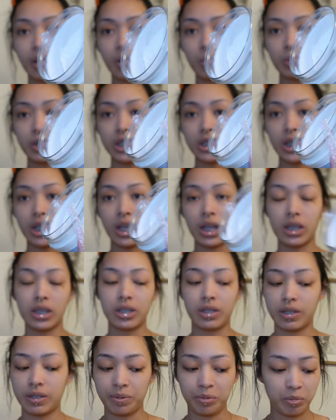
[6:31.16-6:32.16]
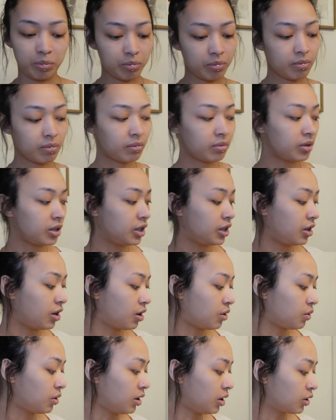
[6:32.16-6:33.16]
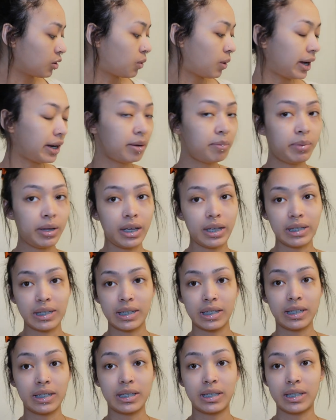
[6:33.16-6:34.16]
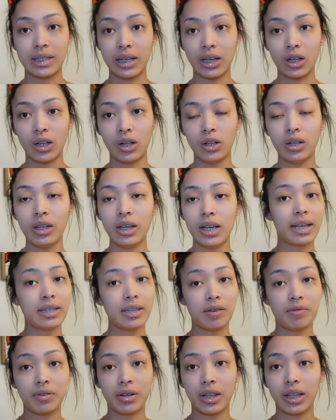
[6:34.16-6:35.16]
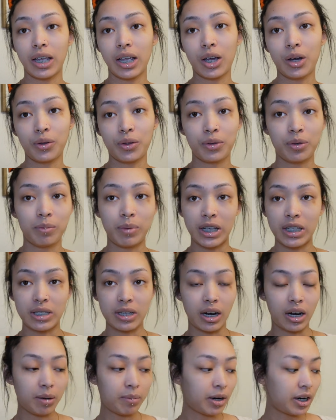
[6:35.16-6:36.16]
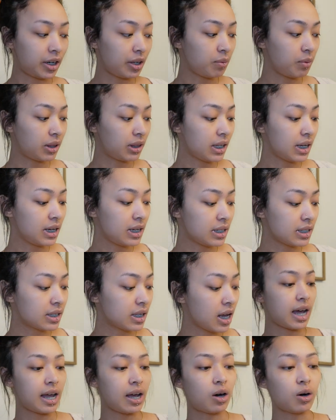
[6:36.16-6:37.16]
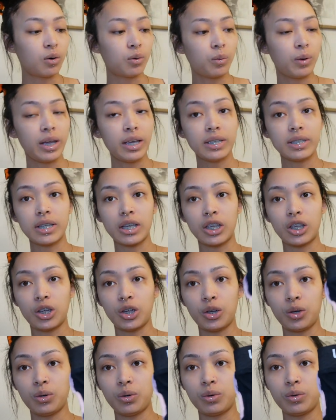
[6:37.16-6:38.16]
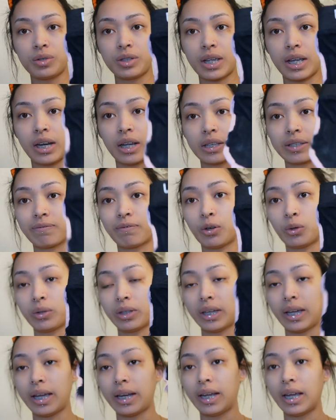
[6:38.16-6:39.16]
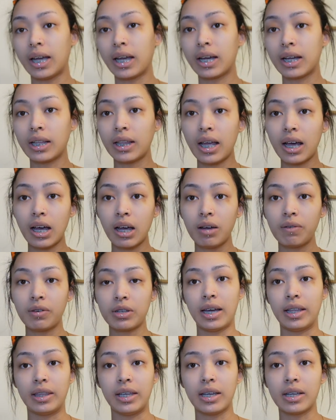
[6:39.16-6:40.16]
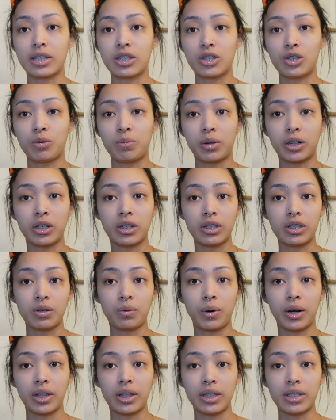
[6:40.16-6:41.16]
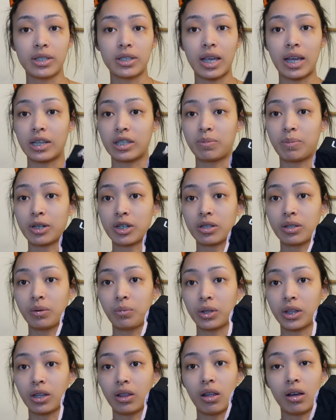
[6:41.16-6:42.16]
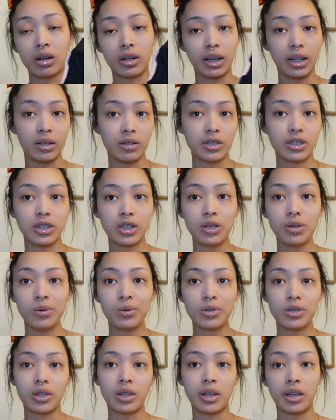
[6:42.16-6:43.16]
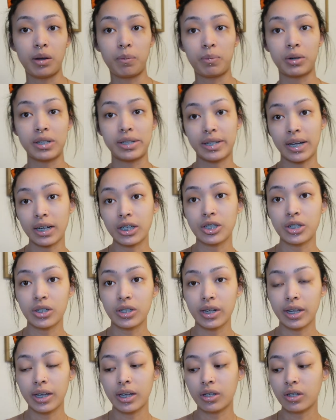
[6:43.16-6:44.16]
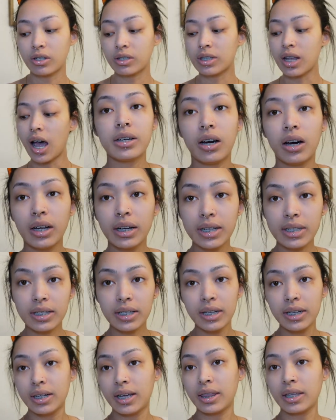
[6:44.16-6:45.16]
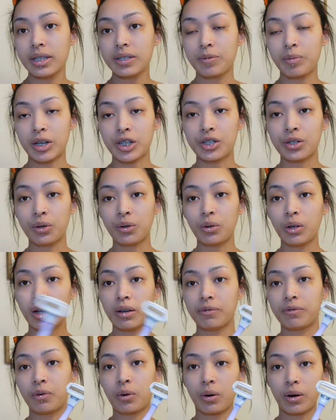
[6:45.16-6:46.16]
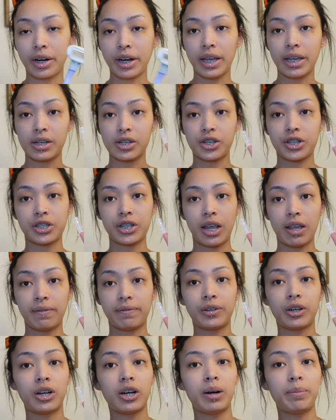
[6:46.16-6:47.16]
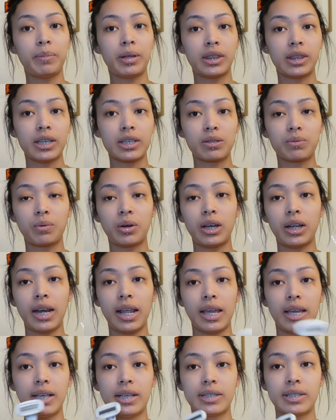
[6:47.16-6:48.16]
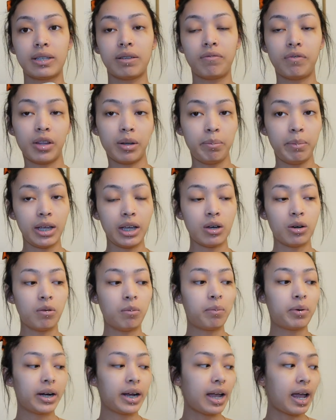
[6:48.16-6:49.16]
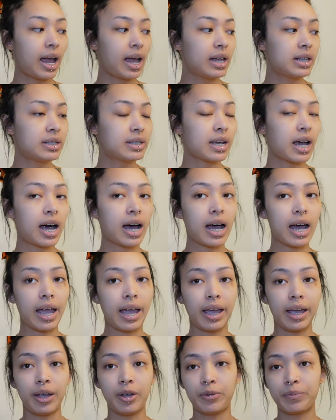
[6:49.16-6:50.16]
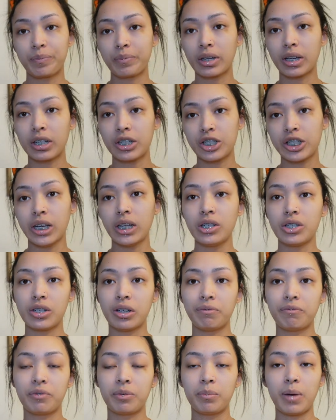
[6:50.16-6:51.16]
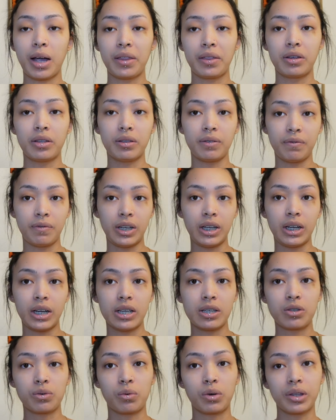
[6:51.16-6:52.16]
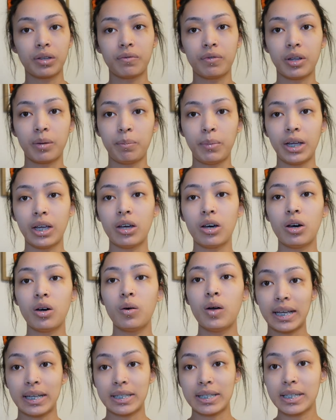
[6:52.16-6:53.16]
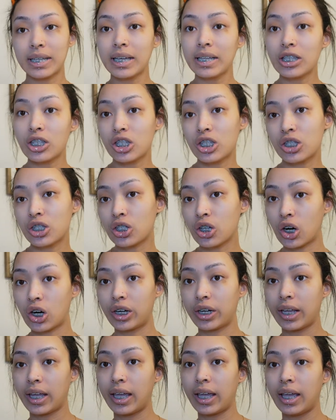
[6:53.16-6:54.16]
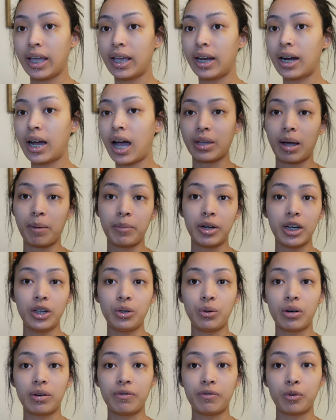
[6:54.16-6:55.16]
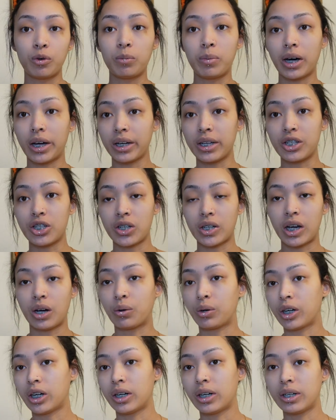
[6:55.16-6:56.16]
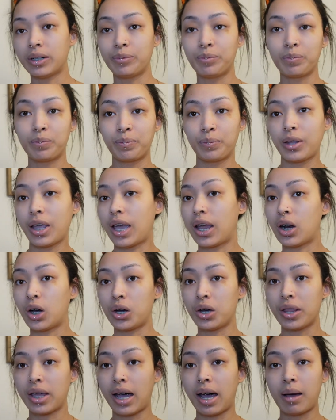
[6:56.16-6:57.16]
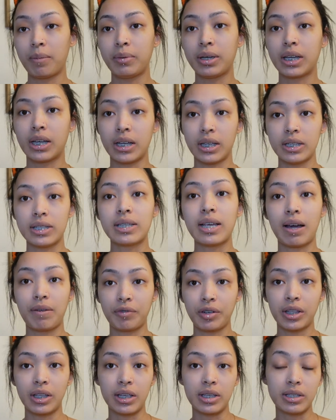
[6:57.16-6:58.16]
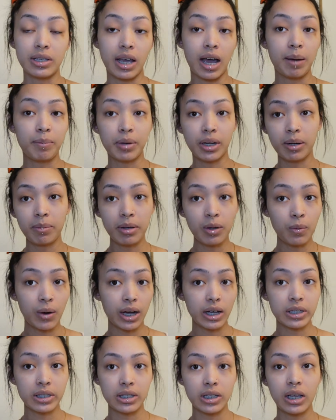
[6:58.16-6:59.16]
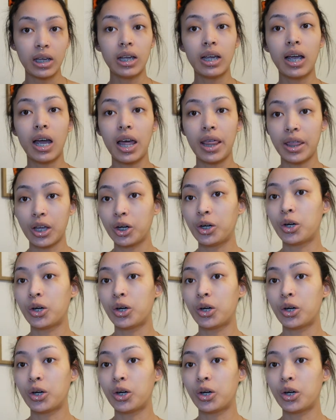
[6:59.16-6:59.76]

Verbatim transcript: which is you know, quite a bit still. Can definitely go through my entire body with this. I always use an exfoliating glove. I think it's super good to wear this, especially with the long nails too, so that you protect your nails. But honestly, nothing special for a shaver, but this one is the Flamingo brand. I change up from either the Venus or the Flamingo. Let's get started. I'm gonna do a full body shower and all that because after this, I'm gonna be waxing the